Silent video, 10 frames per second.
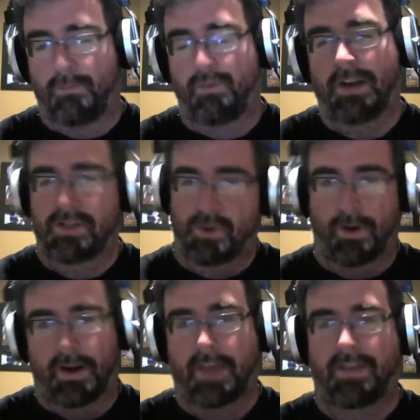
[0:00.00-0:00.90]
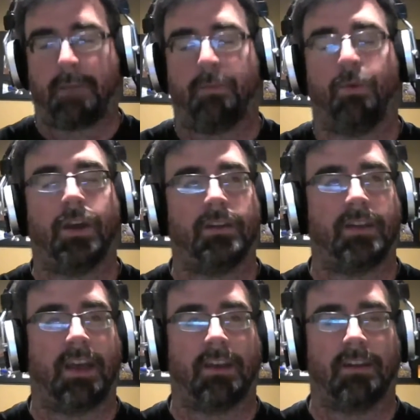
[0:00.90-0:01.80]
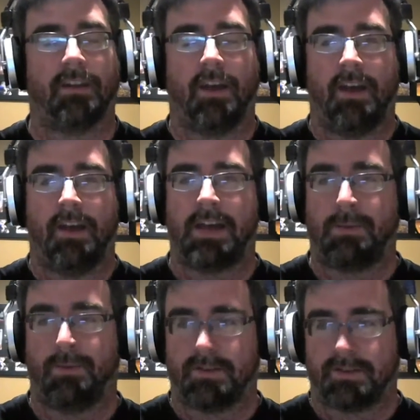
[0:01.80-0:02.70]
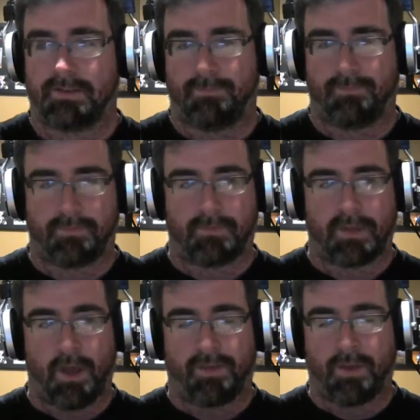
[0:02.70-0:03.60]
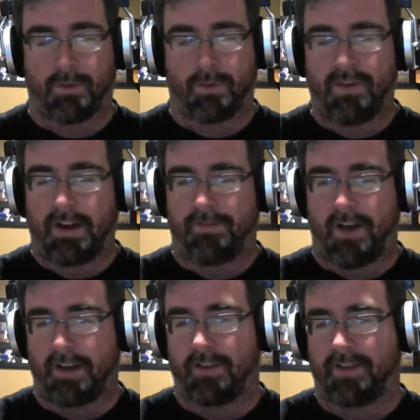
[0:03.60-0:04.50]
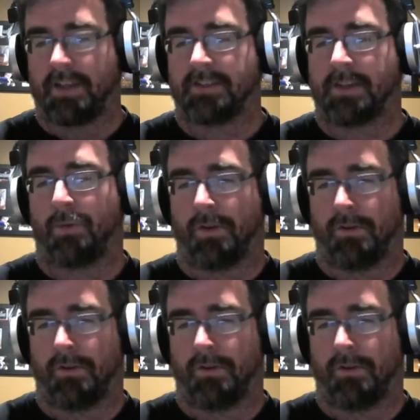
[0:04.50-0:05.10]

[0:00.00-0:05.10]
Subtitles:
pretty shortly at that point, and it was they were really finding the things that